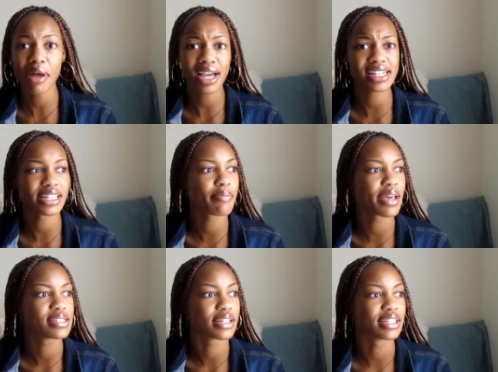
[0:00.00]
not gonna say
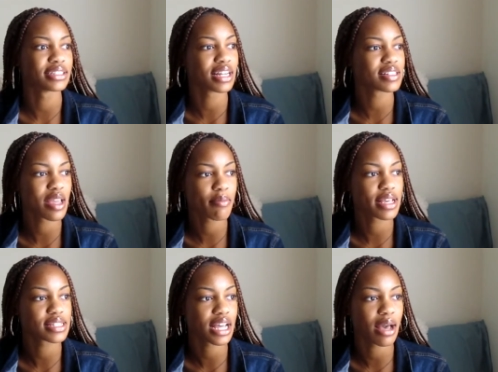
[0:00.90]
basic. Instead of saying
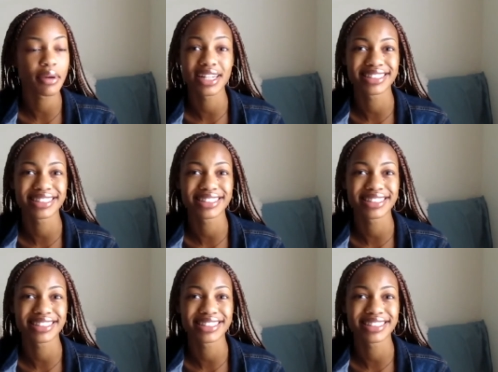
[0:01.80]
basic, I'm gonna